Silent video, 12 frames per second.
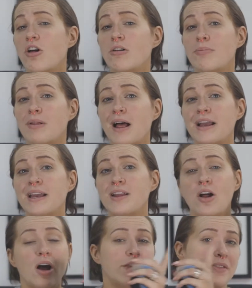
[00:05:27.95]
I'll apply
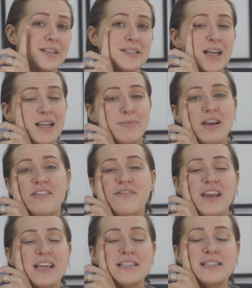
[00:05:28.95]
it on this side of my
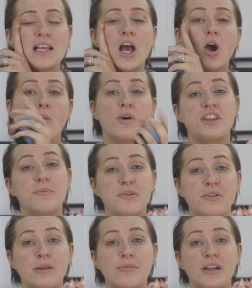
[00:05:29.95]
face with a
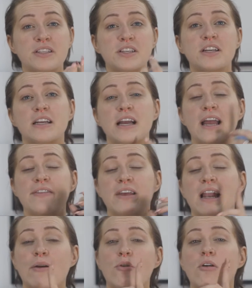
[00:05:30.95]
beauty blender and
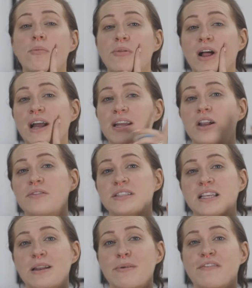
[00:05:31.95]
then I will apply it on
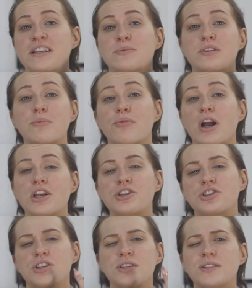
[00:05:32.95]
the side of my face with a
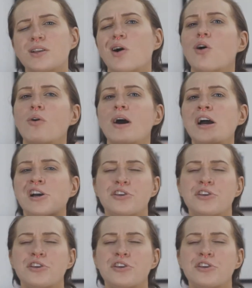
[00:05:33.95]
brush just so